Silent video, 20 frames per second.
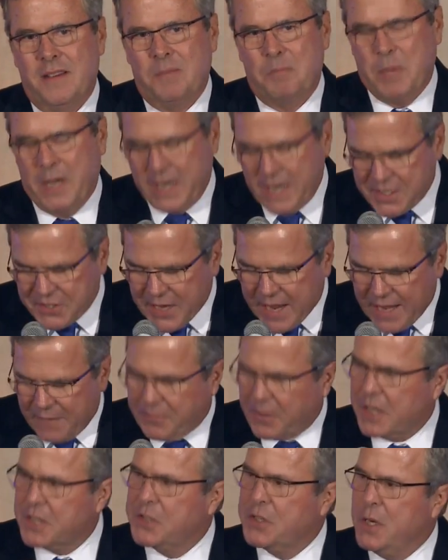But his
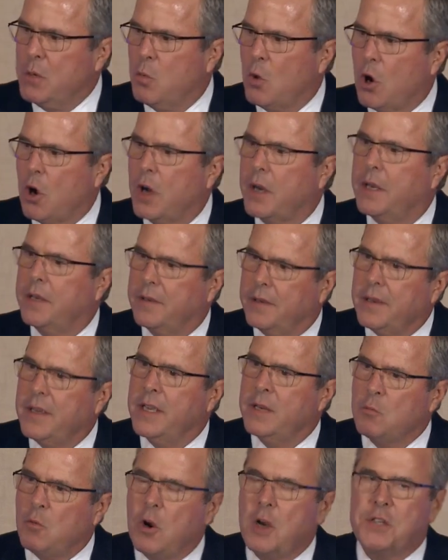advocacy work
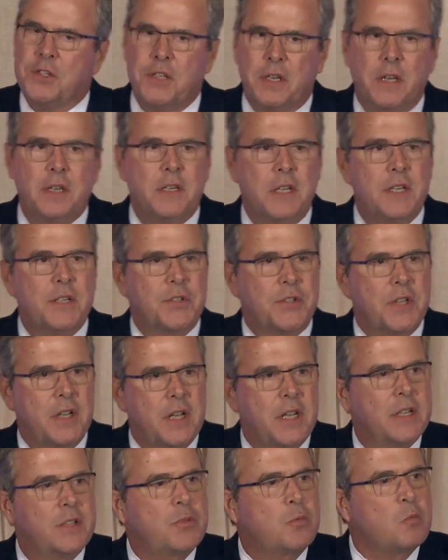in Washington,
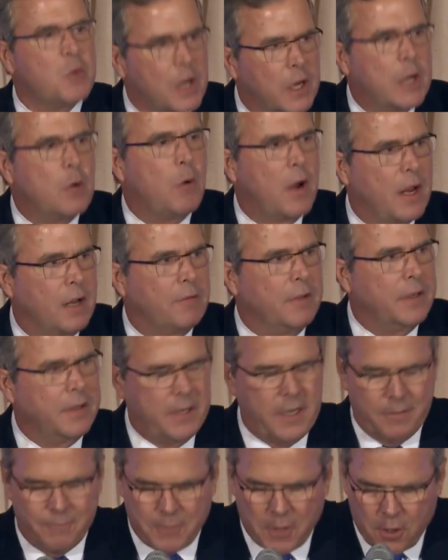D.C. is really relevant
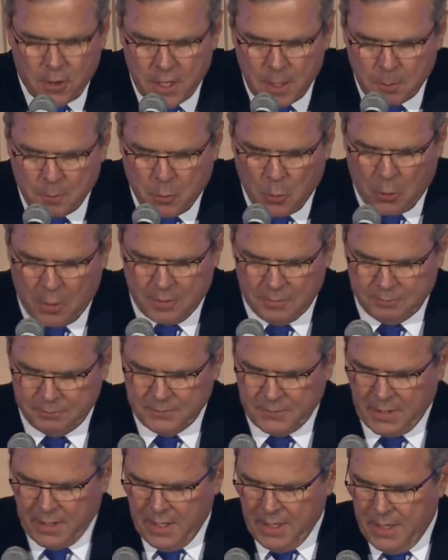and very important.
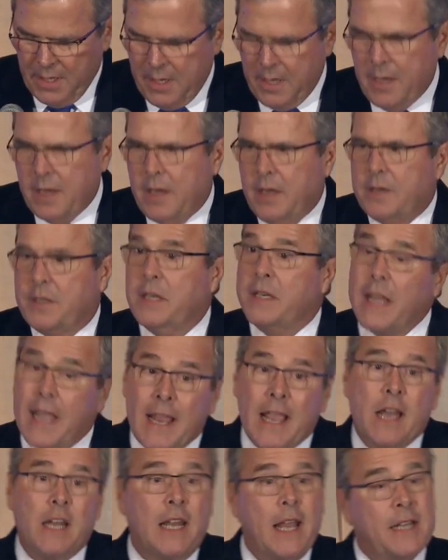
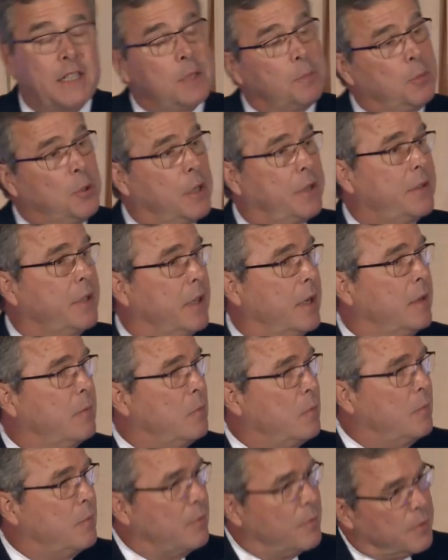Today, I'd like to put the
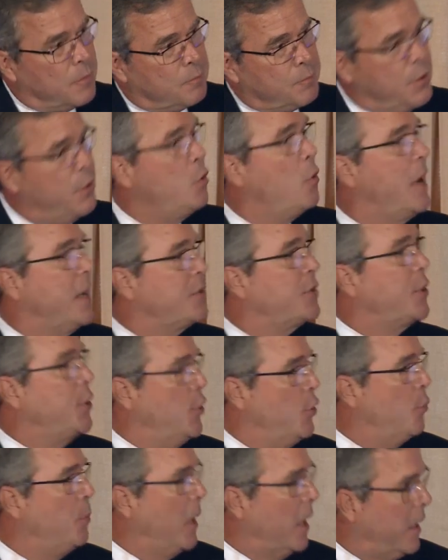
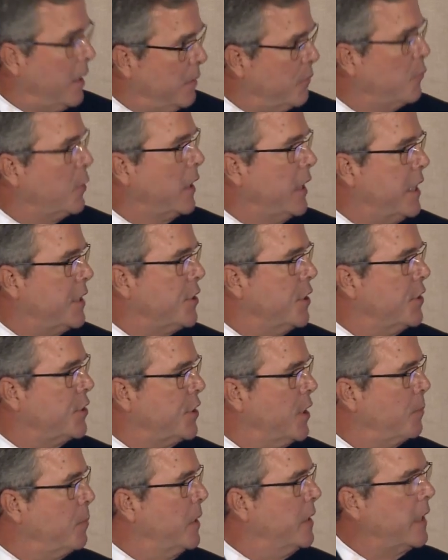US-Cuba
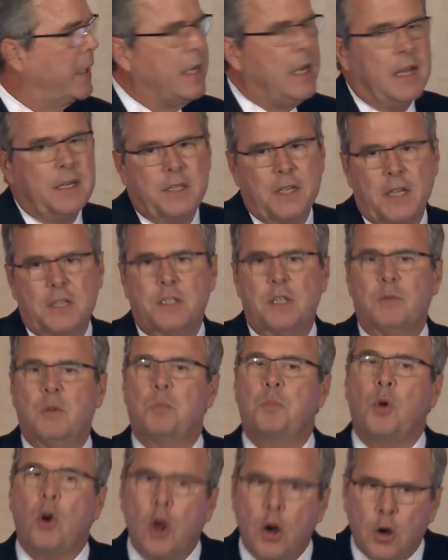relationship in the context of a
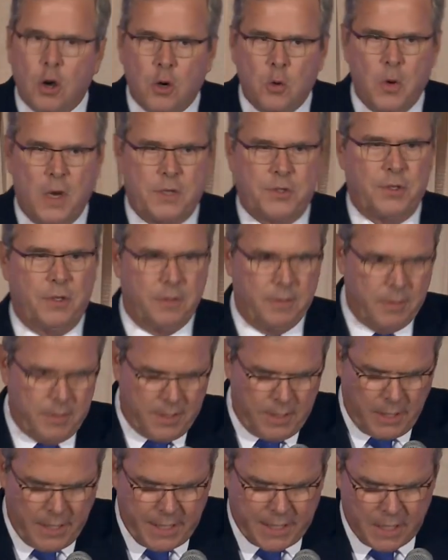broader question,
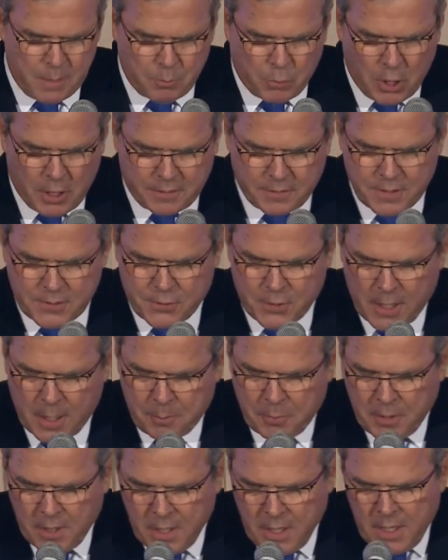and Lincoln brought this
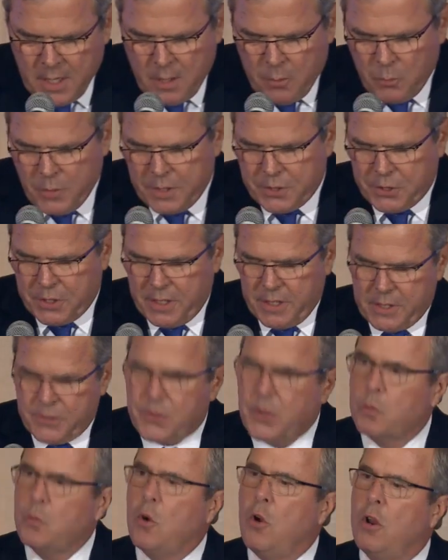up, which
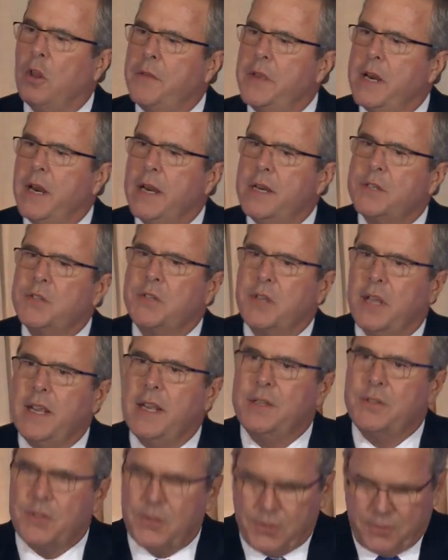is the role of the United
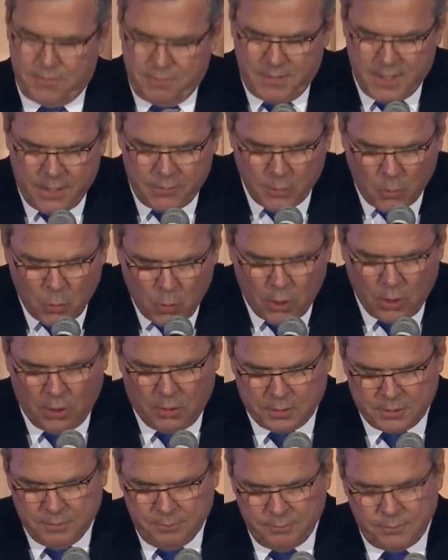States in the
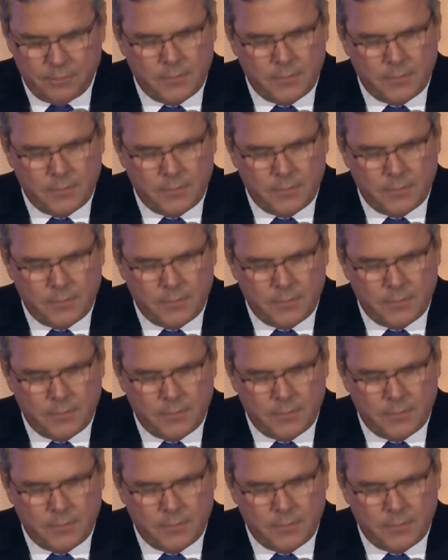world.